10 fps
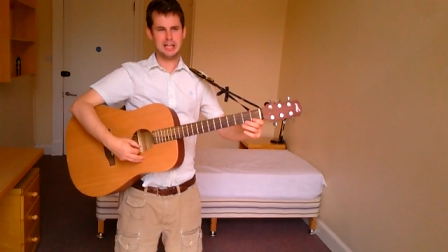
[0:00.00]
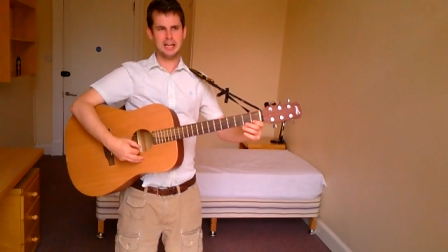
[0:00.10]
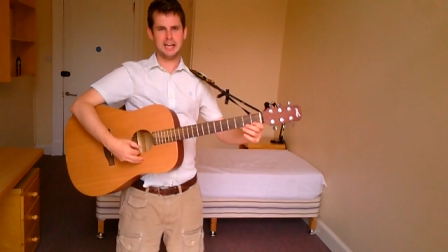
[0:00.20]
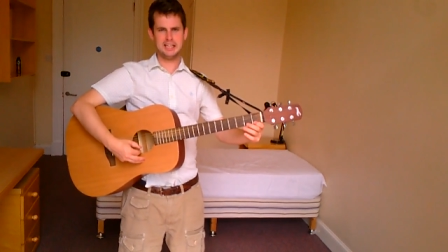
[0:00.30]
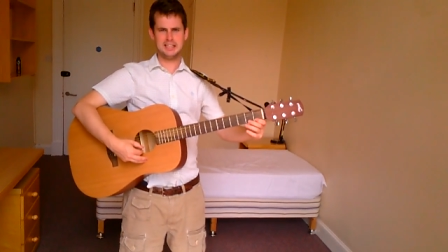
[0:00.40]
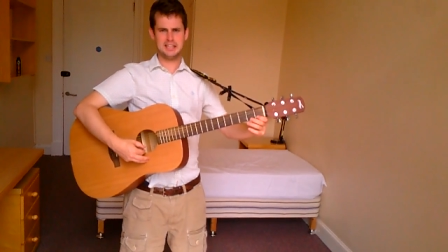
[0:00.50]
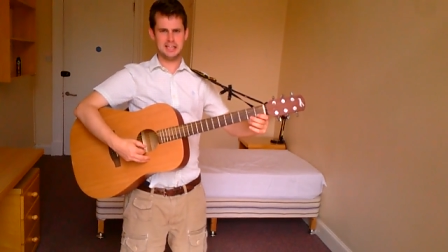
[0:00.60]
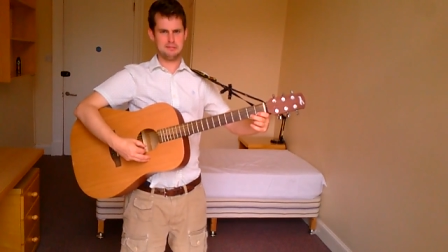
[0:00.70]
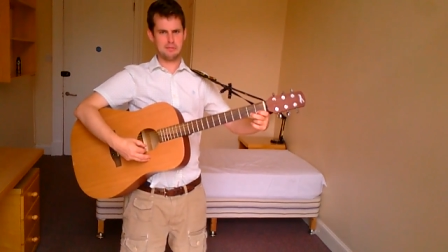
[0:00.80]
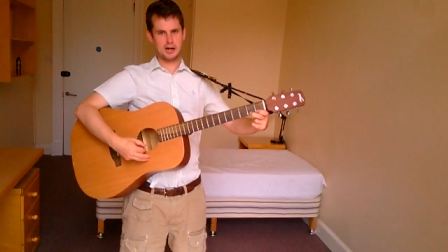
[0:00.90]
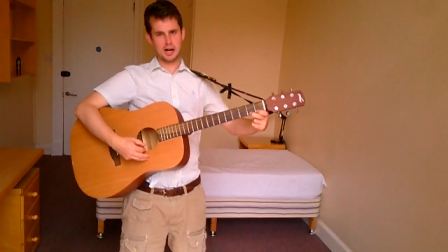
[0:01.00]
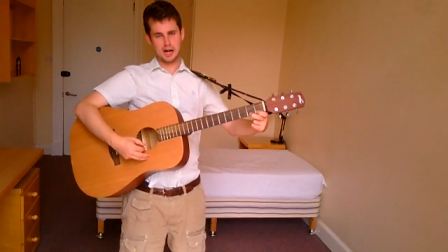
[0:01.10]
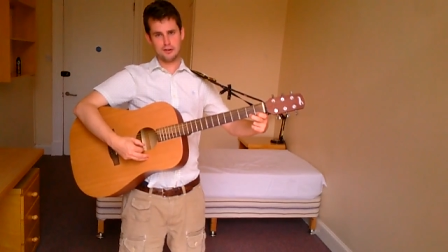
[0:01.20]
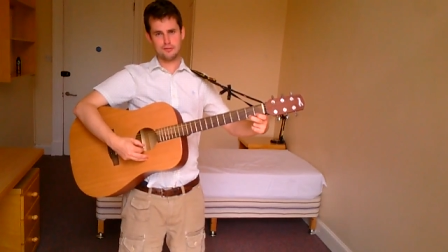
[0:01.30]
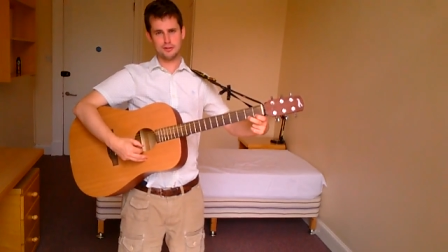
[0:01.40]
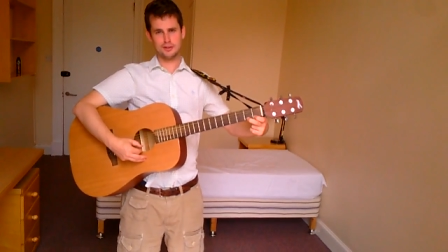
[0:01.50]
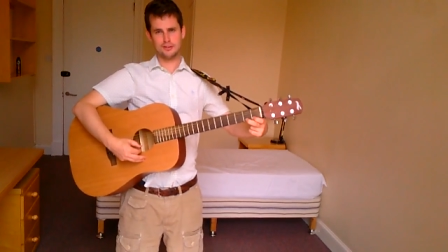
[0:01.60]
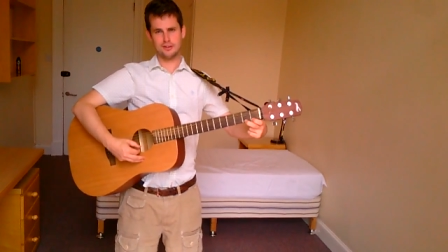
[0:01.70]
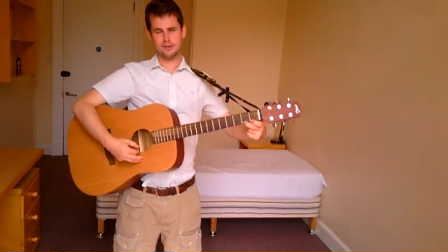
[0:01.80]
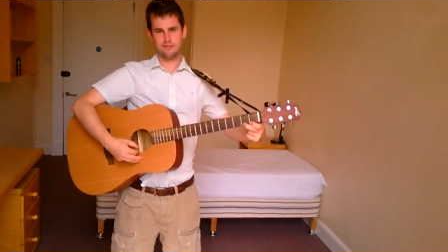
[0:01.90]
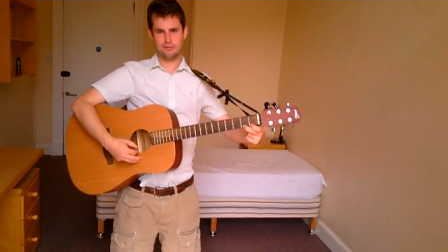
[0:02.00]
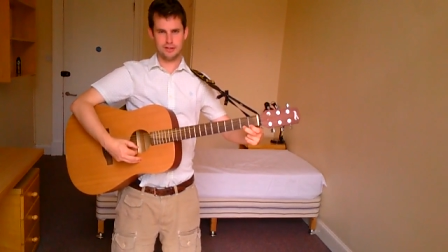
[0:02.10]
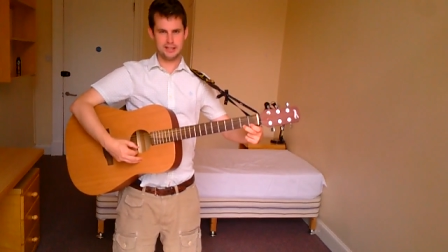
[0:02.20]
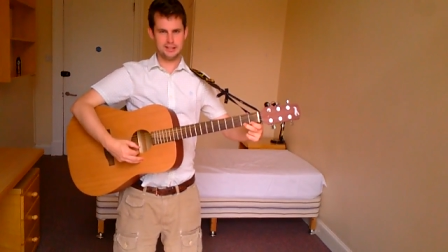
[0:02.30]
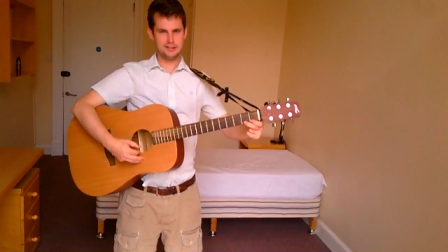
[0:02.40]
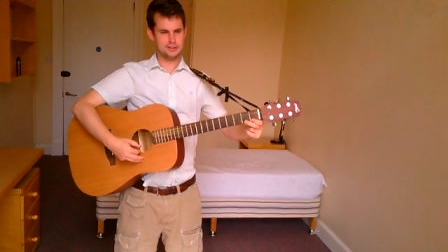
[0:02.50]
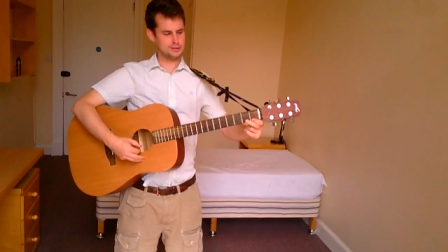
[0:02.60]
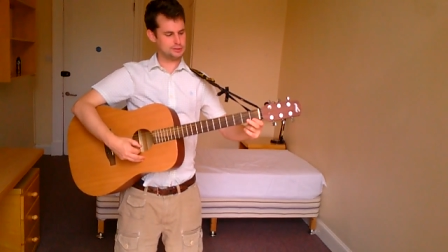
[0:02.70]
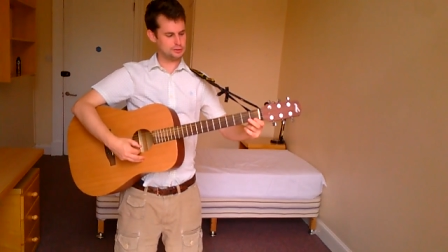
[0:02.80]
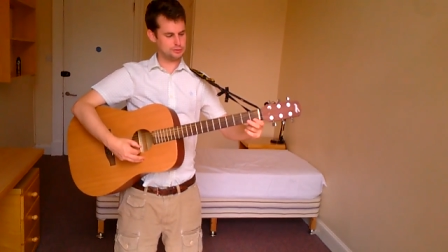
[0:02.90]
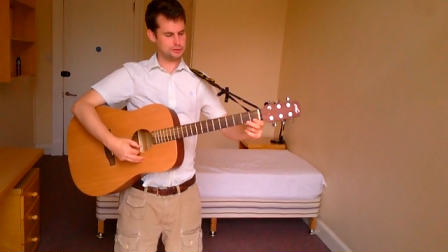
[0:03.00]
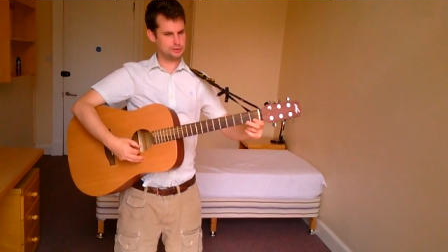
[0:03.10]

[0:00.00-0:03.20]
any time after I've fretted it. So